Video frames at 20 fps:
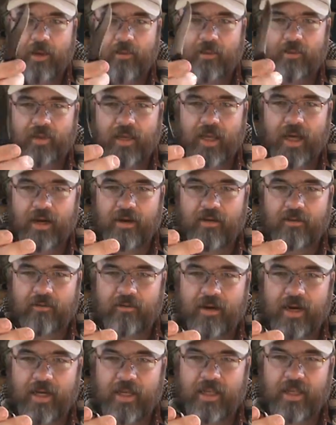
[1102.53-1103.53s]
would be kind of
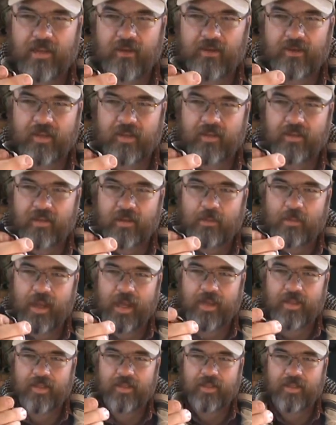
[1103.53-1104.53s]
afraid to use it in some
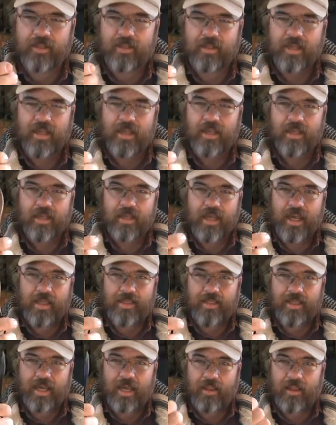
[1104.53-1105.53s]
cases because it
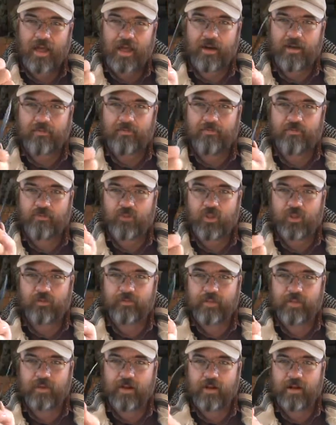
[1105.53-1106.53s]
hasn't got a lot of
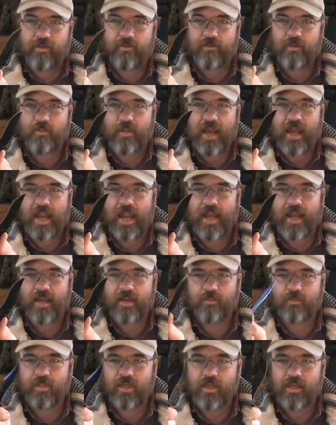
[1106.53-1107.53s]
surface area for my
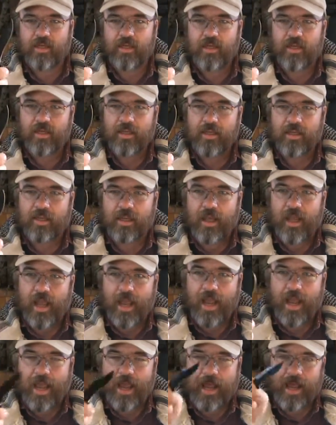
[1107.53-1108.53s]
hand, but
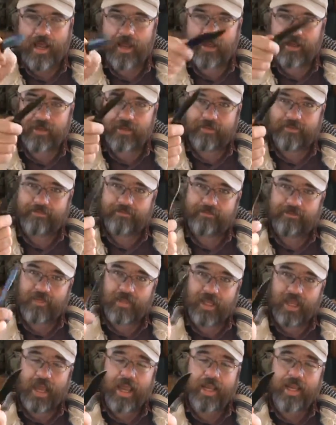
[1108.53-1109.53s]

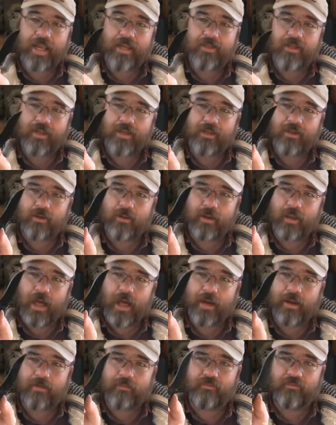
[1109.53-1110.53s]
I guess you could do a
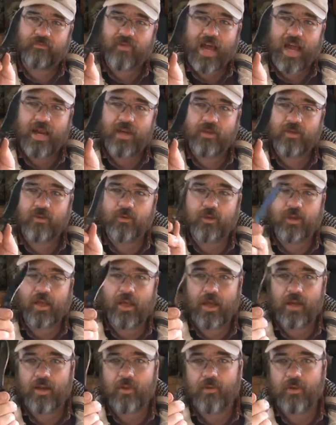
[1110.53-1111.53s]
lot of fine-tuned
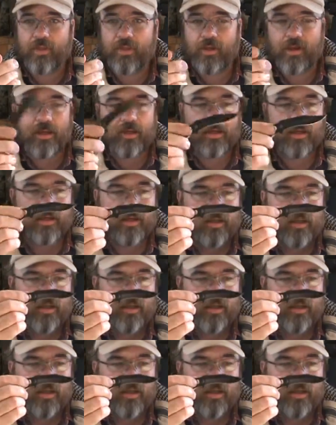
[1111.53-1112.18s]
cutting with it.